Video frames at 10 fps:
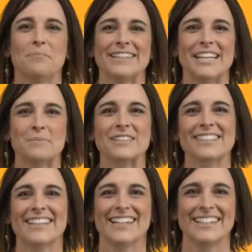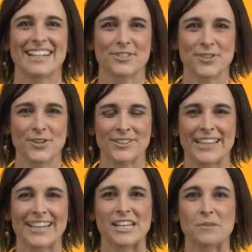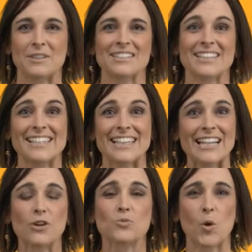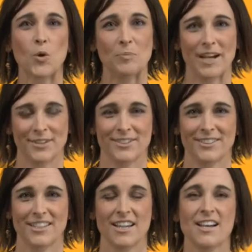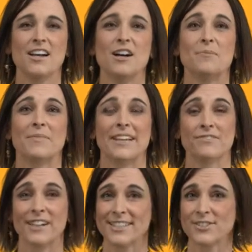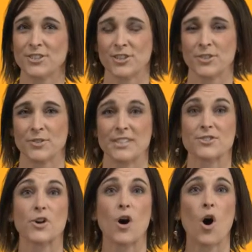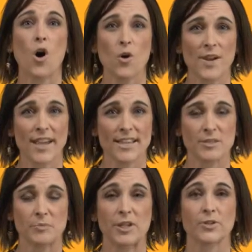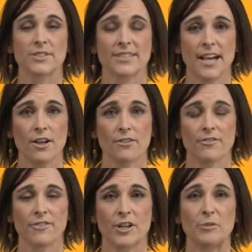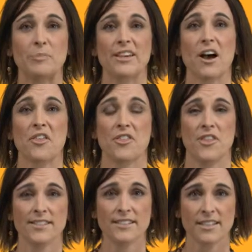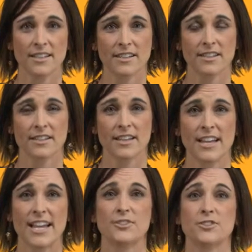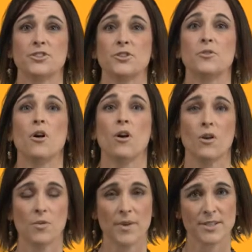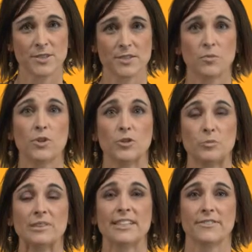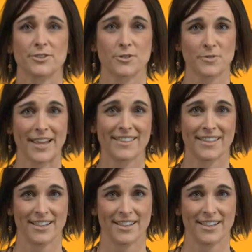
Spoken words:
My name is Raquel Garzon, and I'm a Latina role model. My advice to you is to always be yourself, be authentic, and to do always what you believe is the right